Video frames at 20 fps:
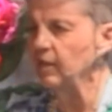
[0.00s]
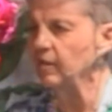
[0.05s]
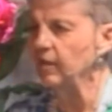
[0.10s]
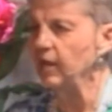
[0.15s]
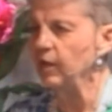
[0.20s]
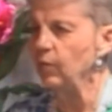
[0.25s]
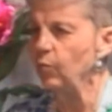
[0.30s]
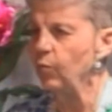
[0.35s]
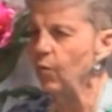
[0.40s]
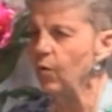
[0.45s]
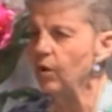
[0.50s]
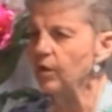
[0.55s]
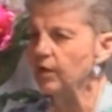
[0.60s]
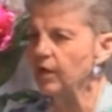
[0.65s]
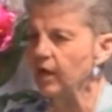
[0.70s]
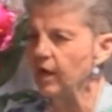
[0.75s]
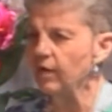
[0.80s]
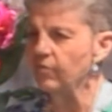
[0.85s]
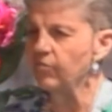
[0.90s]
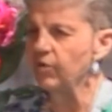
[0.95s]
They
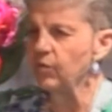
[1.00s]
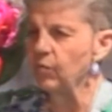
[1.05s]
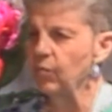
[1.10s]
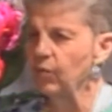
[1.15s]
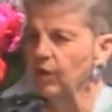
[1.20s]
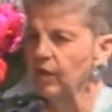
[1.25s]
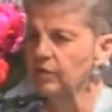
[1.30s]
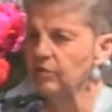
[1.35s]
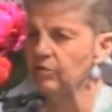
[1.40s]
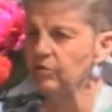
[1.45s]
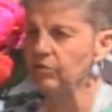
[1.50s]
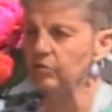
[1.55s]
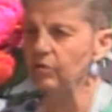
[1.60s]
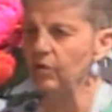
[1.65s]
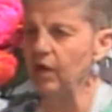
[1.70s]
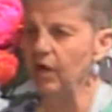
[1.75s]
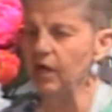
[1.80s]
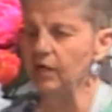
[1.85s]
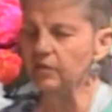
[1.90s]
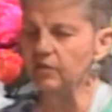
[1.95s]
want everyone
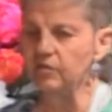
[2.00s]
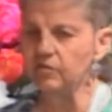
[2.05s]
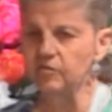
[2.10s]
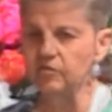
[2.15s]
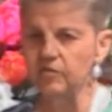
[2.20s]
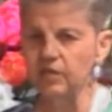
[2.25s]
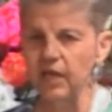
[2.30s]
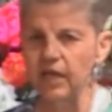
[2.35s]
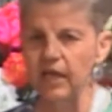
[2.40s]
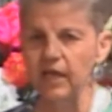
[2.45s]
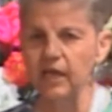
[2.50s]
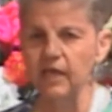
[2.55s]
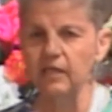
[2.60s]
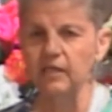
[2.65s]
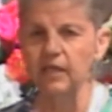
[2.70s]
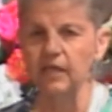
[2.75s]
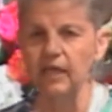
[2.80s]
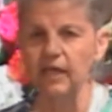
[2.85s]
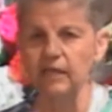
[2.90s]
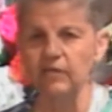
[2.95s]
to
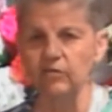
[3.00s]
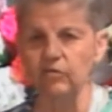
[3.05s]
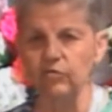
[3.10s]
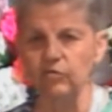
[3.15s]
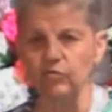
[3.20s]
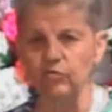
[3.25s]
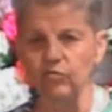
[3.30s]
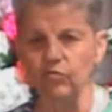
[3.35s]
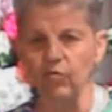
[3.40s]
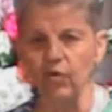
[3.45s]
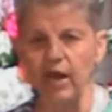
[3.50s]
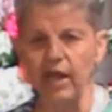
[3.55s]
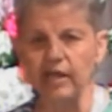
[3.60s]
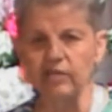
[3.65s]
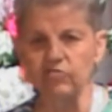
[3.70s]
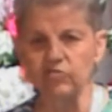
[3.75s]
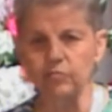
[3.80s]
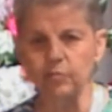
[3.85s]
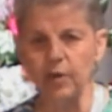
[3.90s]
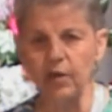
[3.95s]
understand and to
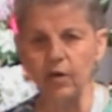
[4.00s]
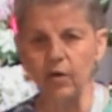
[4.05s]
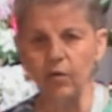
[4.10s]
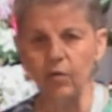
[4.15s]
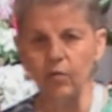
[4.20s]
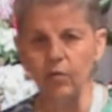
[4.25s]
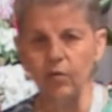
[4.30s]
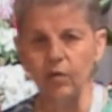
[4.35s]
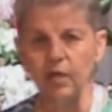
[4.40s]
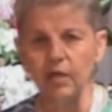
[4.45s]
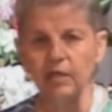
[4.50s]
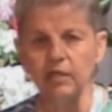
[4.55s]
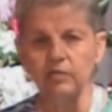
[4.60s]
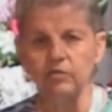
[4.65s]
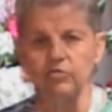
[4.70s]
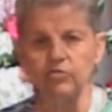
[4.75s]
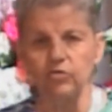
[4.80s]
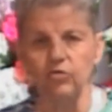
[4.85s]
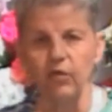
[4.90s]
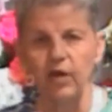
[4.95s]
grasp hold
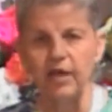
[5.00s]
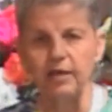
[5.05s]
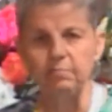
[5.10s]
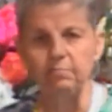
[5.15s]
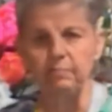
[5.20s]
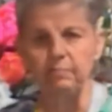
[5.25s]
to a